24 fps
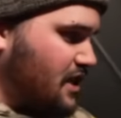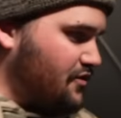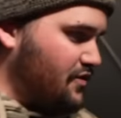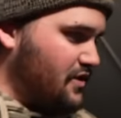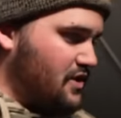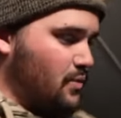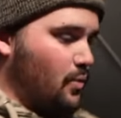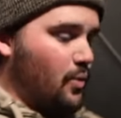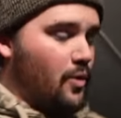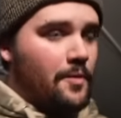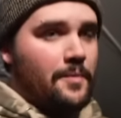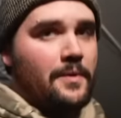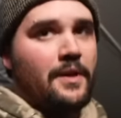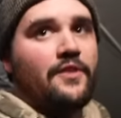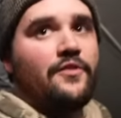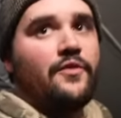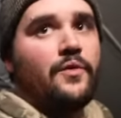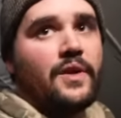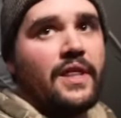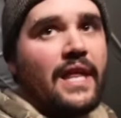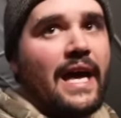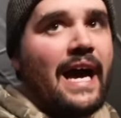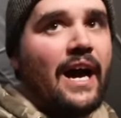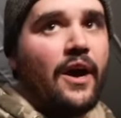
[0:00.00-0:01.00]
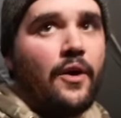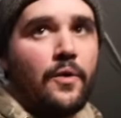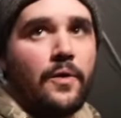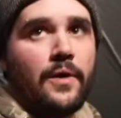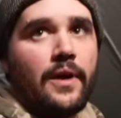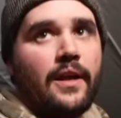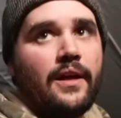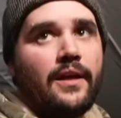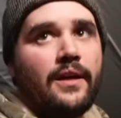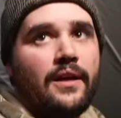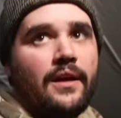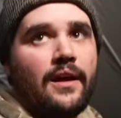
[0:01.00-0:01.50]
if it's warm enough without
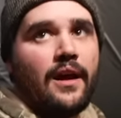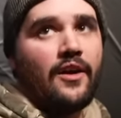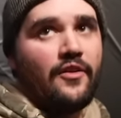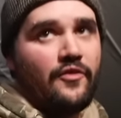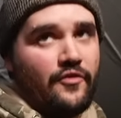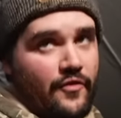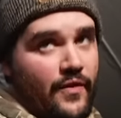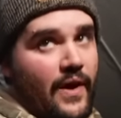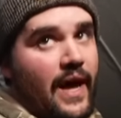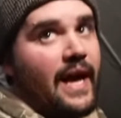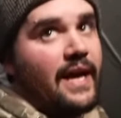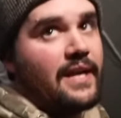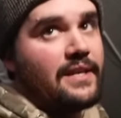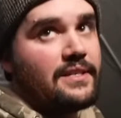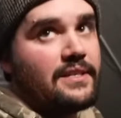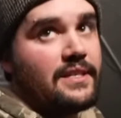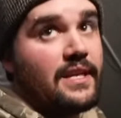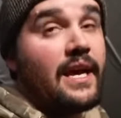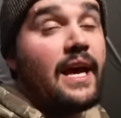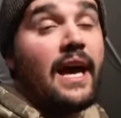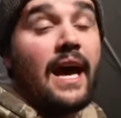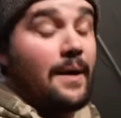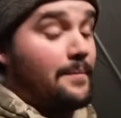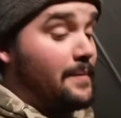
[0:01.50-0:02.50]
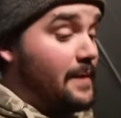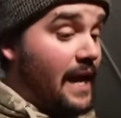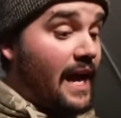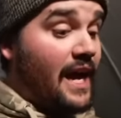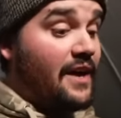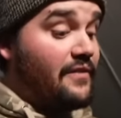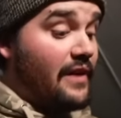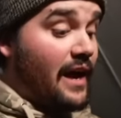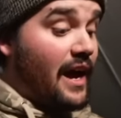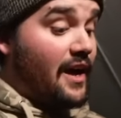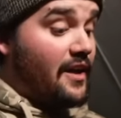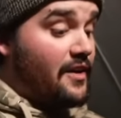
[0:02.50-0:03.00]
a vest. I mean, mm.
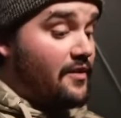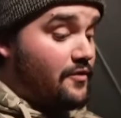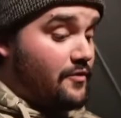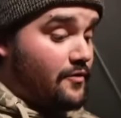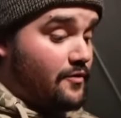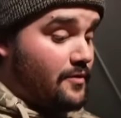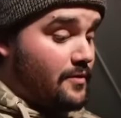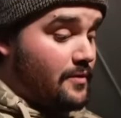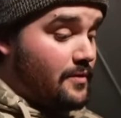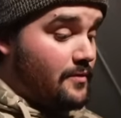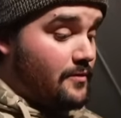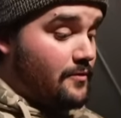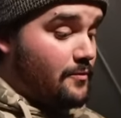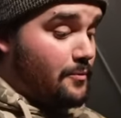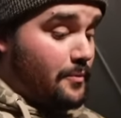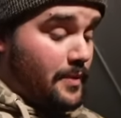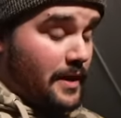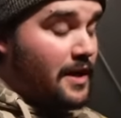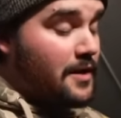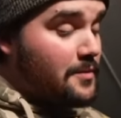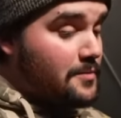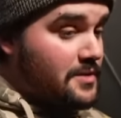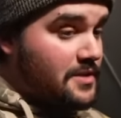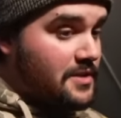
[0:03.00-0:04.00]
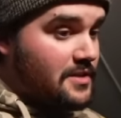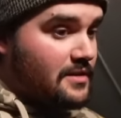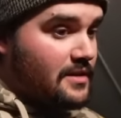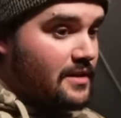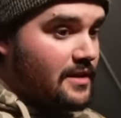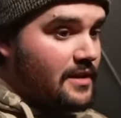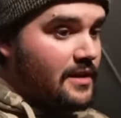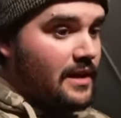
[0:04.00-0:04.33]
I've got bibs.